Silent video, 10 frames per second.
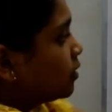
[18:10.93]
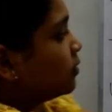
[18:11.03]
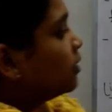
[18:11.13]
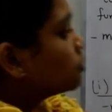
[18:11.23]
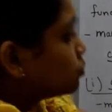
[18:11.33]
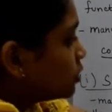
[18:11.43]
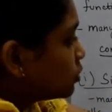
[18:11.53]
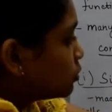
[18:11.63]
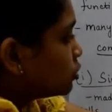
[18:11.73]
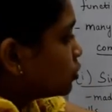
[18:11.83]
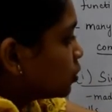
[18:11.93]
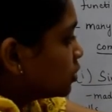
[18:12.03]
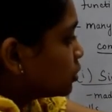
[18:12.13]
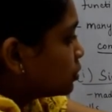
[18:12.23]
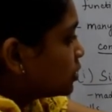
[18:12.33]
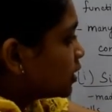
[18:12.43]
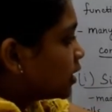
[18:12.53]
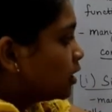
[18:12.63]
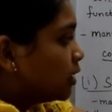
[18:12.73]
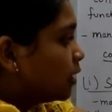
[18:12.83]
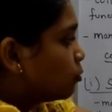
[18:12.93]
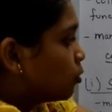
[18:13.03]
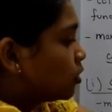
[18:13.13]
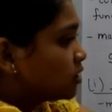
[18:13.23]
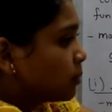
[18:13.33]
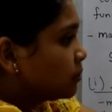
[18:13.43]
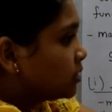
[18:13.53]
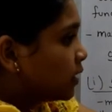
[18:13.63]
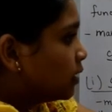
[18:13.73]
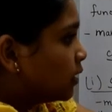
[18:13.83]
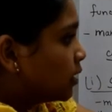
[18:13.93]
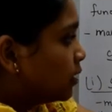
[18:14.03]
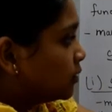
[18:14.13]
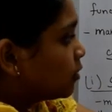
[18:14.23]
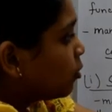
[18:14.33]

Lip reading: This will store, this will segregate. They do not segregate like that.